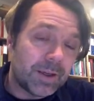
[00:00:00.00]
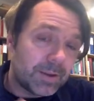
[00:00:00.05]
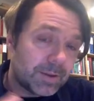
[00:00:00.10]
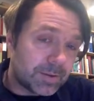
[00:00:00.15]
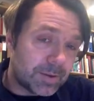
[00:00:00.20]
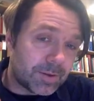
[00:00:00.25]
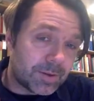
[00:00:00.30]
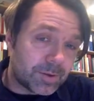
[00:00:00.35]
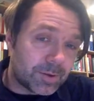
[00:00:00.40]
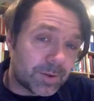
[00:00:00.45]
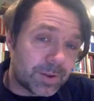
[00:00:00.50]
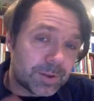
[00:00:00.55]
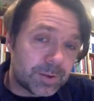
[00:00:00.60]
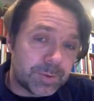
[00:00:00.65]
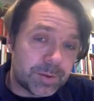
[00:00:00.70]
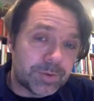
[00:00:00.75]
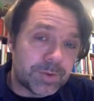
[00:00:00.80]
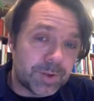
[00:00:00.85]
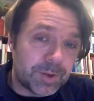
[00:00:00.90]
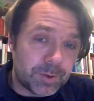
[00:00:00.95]
This is going to
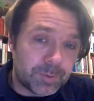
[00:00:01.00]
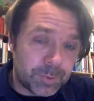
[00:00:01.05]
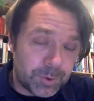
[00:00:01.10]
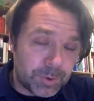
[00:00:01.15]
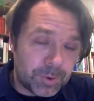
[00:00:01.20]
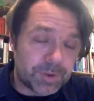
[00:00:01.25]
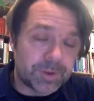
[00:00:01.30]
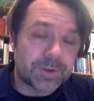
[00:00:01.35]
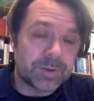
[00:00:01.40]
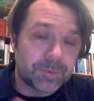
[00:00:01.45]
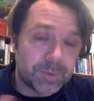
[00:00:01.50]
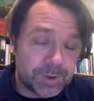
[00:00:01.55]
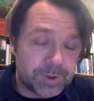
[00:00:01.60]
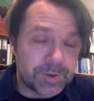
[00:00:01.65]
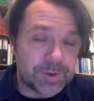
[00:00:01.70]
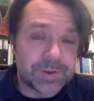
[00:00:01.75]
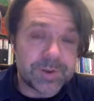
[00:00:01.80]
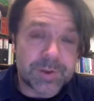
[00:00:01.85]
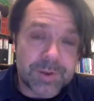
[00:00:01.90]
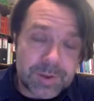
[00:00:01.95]
be very important. We're
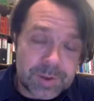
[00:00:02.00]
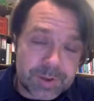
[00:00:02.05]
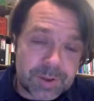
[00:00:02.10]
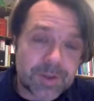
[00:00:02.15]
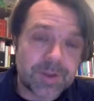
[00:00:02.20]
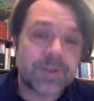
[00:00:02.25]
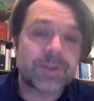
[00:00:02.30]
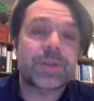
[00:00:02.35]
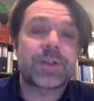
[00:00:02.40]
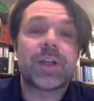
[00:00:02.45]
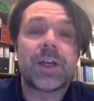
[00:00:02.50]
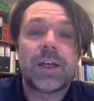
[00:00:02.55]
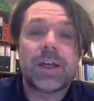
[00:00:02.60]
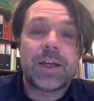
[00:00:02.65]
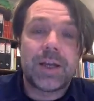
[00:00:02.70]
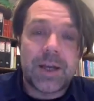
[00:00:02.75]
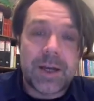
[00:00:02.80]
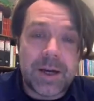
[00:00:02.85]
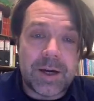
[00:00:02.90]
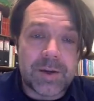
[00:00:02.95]
going to discuss
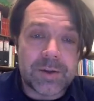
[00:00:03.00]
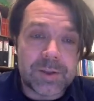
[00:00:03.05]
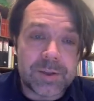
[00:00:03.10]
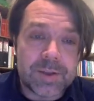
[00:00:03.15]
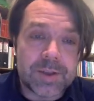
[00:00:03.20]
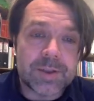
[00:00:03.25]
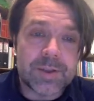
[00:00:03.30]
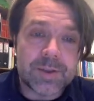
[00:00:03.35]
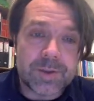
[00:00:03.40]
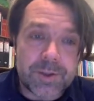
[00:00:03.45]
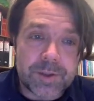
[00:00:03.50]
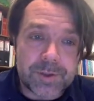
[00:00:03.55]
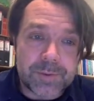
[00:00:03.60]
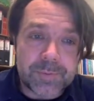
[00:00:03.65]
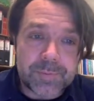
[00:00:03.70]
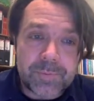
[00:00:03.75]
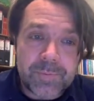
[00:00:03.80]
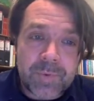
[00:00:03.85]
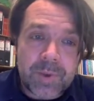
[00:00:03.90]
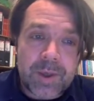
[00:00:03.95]
how this is done.
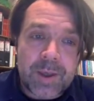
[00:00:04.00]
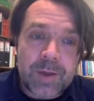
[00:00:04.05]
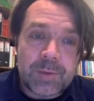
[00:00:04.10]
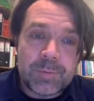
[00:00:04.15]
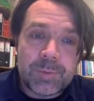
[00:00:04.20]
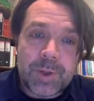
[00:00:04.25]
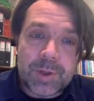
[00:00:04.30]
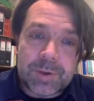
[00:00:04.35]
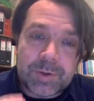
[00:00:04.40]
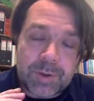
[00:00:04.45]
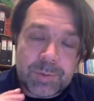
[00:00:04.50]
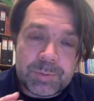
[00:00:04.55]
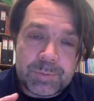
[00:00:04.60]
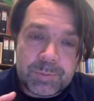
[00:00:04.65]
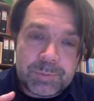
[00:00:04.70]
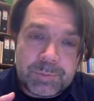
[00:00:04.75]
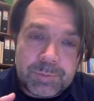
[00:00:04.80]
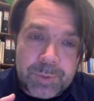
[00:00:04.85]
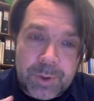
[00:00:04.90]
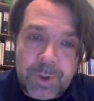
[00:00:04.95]
But the
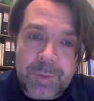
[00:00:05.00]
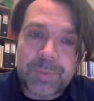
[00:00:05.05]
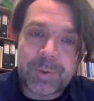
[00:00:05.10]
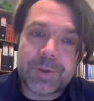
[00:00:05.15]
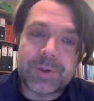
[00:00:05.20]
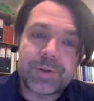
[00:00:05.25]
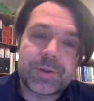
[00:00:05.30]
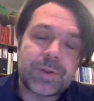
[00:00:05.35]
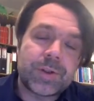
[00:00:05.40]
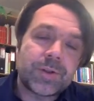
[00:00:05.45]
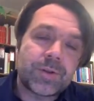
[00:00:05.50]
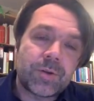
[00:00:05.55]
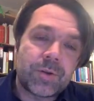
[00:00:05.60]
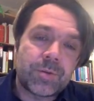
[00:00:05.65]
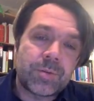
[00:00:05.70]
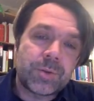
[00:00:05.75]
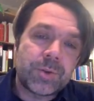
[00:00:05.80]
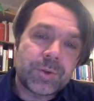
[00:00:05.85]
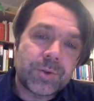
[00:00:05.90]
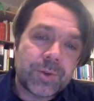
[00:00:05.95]
purpose is
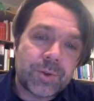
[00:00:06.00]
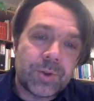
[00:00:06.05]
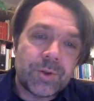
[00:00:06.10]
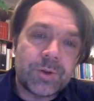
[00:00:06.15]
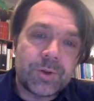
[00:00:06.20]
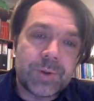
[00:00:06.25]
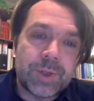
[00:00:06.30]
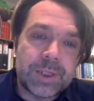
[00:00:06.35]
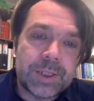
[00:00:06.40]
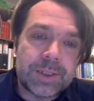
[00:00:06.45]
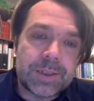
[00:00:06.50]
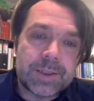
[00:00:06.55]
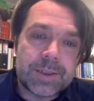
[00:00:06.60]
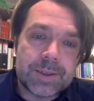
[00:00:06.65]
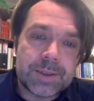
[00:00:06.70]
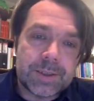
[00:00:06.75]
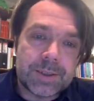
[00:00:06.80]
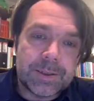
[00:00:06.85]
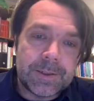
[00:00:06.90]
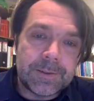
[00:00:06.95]
almost always,
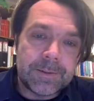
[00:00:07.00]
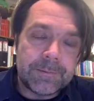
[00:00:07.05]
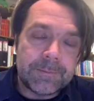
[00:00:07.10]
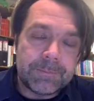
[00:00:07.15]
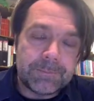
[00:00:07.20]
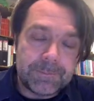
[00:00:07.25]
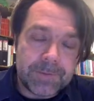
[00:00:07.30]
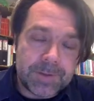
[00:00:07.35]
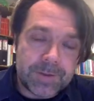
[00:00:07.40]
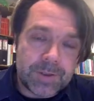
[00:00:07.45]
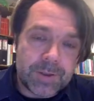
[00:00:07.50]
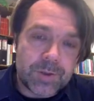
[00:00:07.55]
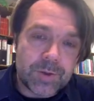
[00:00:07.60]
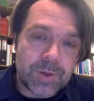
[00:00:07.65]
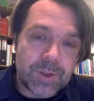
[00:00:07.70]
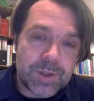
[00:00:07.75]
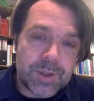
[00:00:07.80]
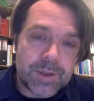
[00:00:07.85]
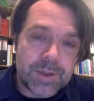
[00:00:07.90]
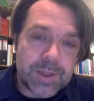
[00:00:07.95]
in
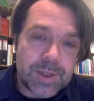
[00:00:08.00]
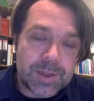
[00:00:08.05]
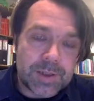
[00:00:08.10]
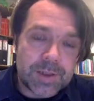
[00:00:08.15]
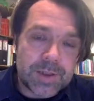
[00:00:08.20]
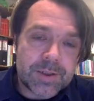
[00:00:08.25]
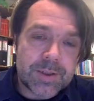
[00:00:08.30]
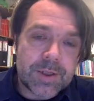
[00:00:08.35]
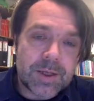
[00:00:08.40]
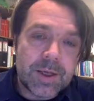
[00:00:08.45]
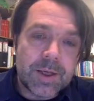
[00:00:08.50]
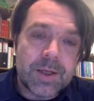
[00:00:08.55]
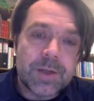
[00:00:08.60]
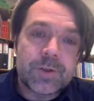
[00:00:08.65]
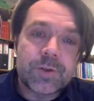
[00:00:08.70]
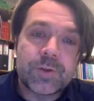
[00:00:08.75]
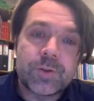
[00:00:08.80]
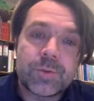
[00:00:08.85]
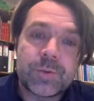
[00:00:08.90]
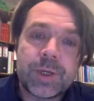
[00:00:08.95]
situations like this,
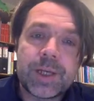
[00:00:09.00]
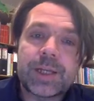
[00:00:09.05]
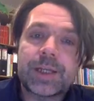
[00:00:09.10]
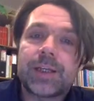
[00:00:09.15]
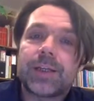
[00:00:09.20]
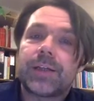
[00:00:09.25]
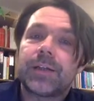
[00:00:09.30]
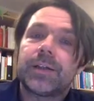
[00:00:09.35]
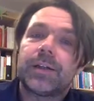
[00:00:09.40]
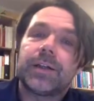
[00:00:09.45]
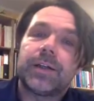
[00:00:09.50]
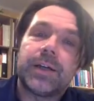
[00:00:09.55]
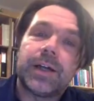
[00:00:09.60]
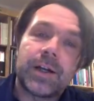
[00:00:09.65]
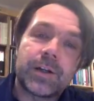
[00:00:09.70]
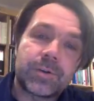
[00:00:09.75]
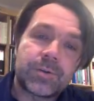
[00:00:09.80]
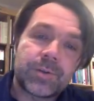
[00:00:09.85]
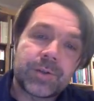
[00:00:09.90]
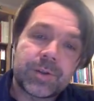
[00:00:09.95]
to make
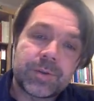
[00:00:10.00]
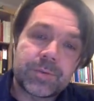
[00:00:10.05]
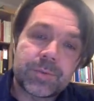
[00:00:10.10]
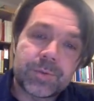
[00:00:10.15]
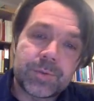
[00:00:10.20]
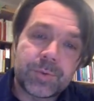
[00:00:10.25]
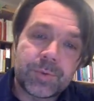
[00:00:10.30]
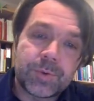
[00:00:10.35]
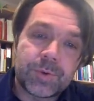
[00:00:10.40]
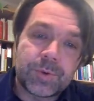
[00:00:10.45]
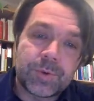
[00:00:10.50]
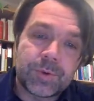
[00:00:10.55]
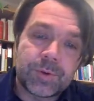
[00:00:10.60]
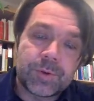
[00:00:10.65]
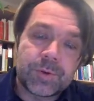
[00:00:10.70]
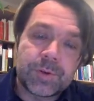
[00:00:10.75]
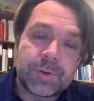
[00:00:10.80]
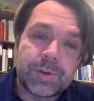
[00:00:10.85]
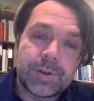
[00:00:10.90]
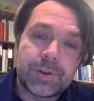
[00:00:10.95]
algorithms more
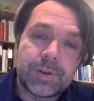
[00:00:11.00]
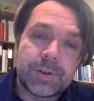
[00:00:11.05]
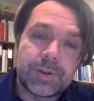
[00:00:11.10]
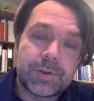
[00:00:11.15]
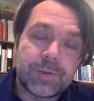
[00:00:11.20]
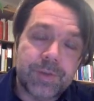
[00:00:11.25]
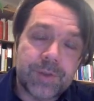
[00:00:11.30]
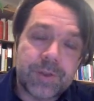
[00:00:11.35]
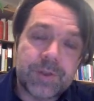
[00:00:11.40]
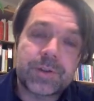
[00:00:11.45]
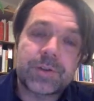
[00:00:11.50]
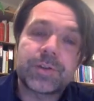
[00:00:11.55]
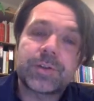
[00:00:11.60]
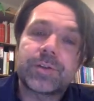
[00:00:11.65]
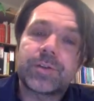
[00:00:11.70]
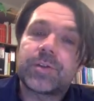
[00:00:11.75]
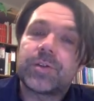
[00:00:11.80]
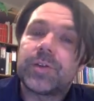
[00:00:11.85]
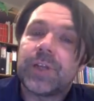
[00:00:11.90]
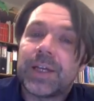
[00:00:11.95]
efficient,
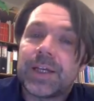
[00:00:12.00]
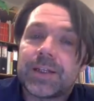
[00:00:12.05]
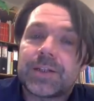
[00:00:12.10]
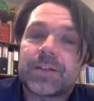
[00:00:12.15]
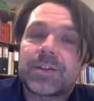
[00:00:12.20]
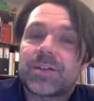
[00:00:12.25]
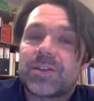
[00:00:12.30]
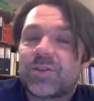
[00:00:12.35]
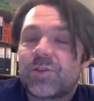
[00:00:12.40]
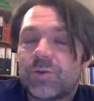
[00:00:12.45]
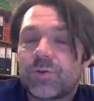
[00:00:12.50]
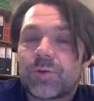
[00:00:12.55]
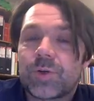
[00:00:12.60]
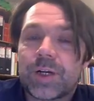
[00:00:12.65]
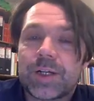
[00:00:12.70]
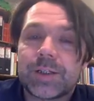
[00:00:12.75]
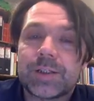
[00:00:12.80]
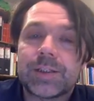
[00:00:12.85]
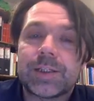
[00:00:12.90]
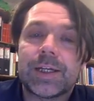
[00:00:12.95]
hence to
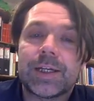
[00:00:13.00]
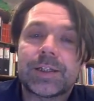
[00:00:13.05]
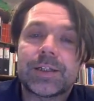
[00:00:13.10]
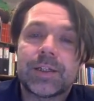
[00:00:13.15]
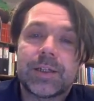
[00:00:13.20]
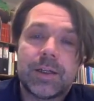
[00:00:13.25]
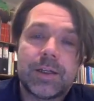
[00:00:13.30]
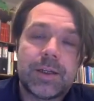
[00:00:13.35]
try to get